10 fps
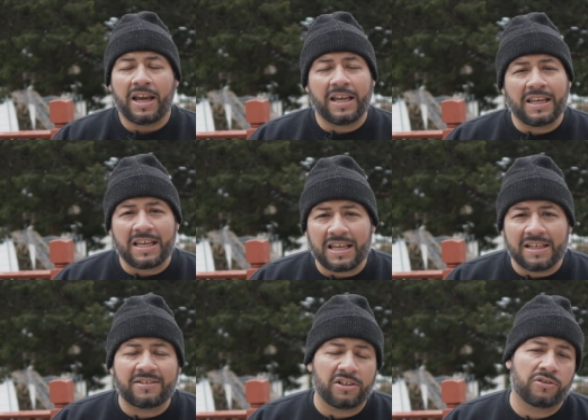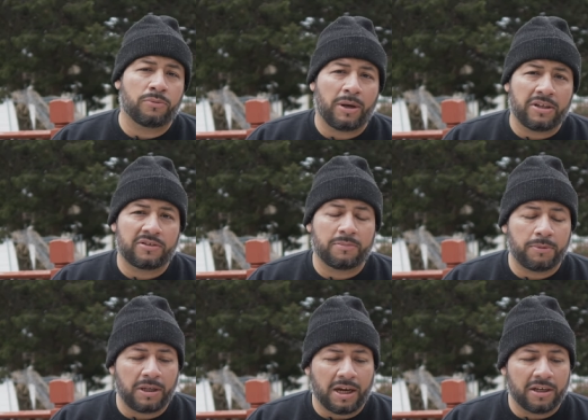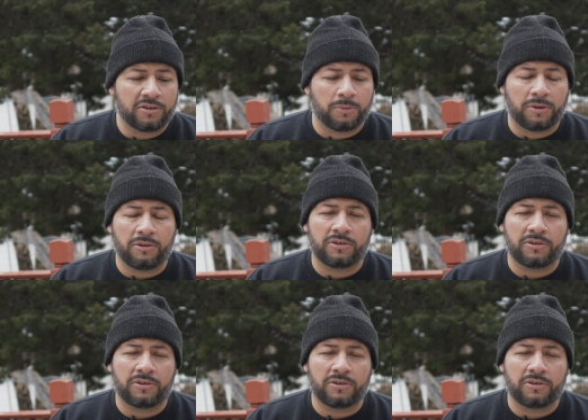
and easiest ways, to be honest with you,